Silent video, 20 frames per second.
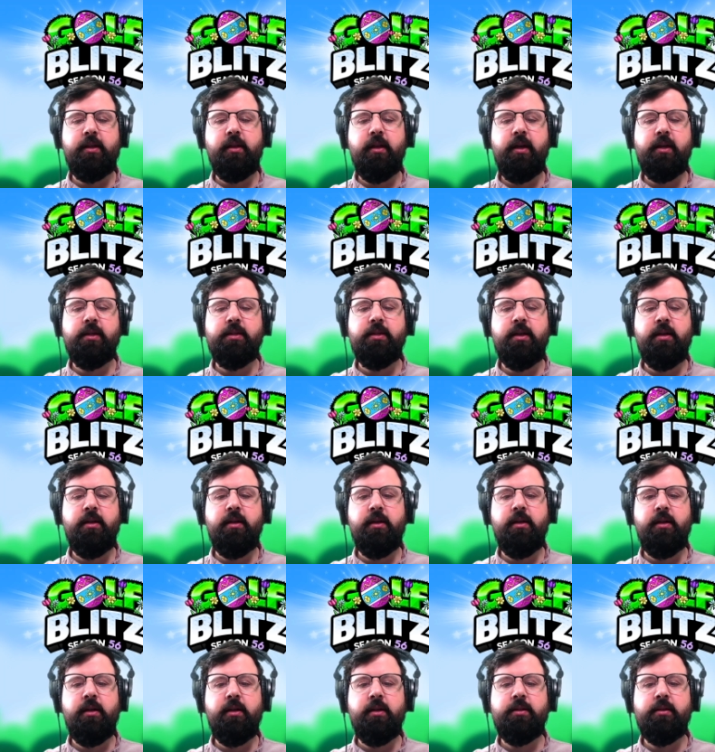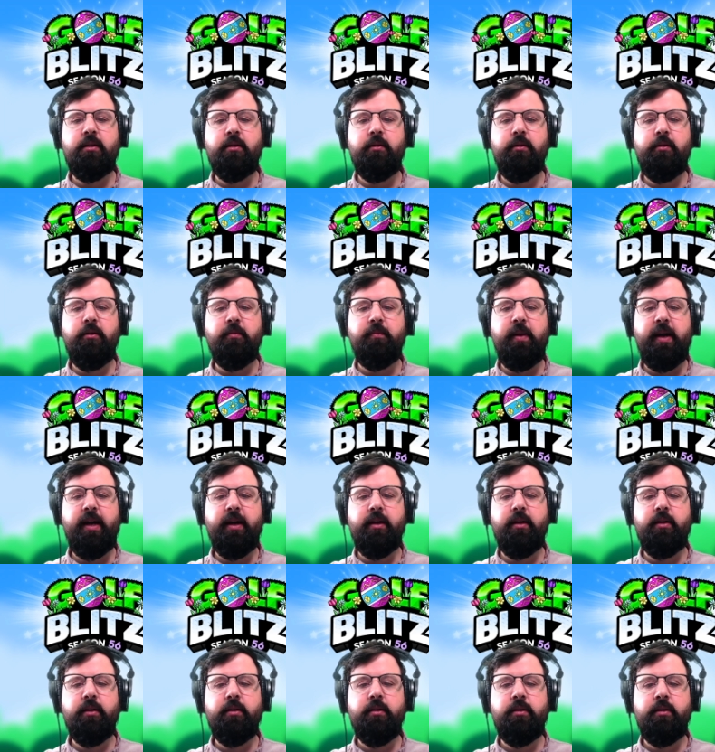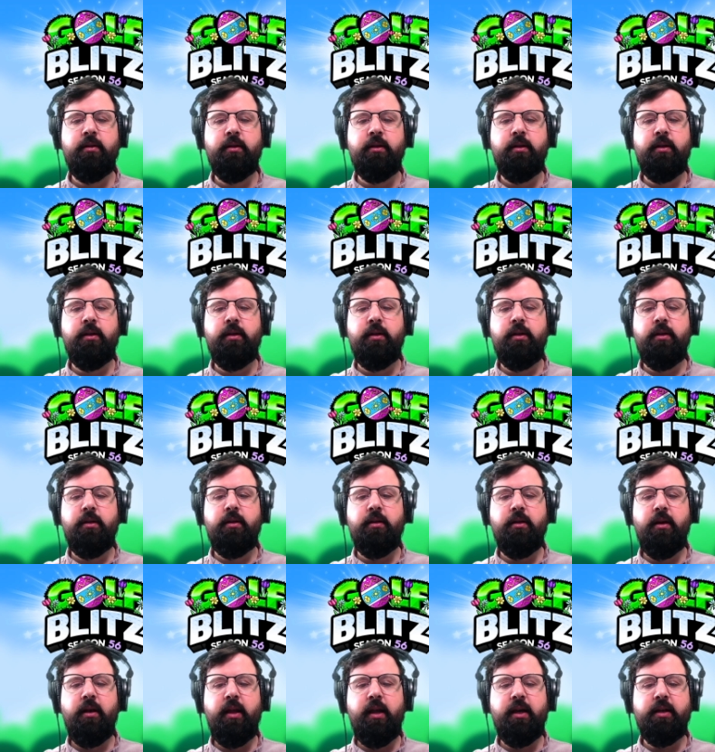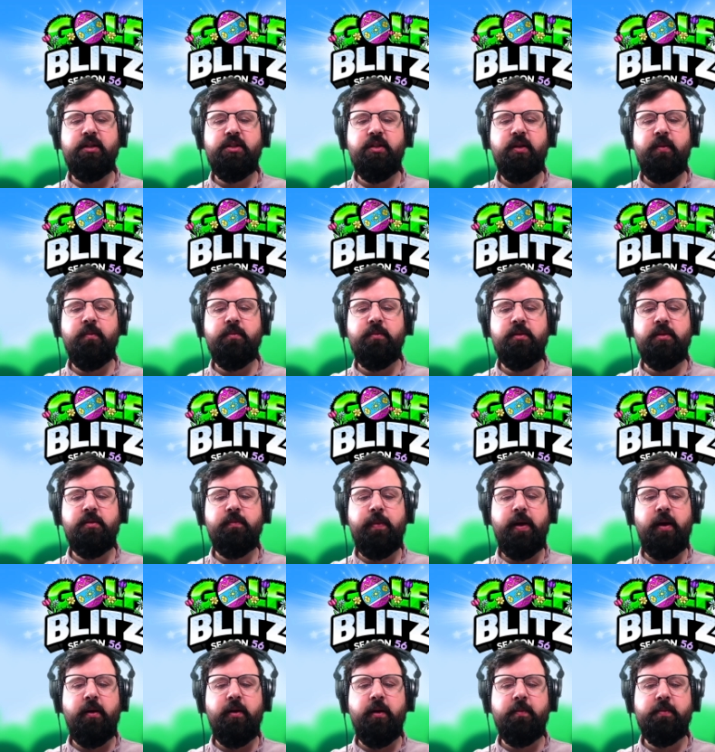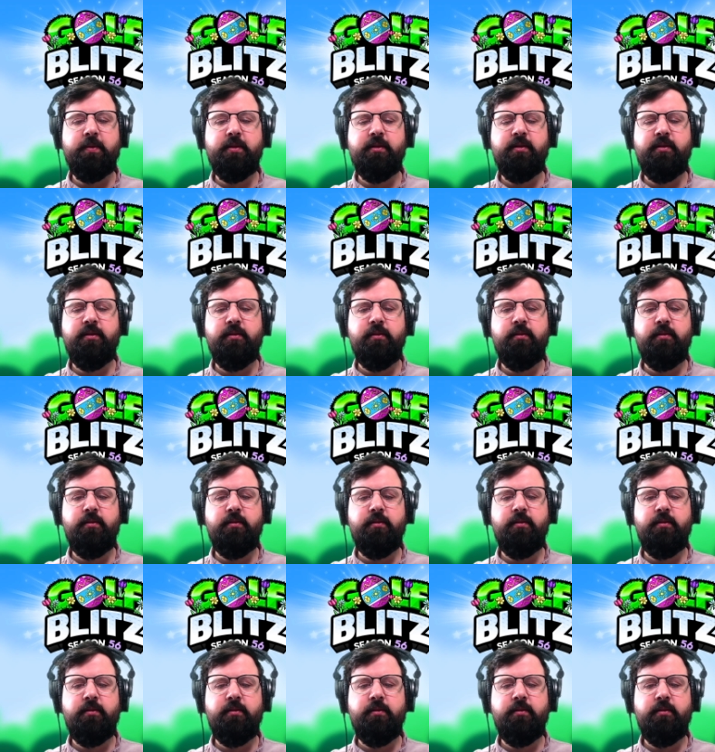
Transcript: but uh, this little noodle pack. Gems, power-ups.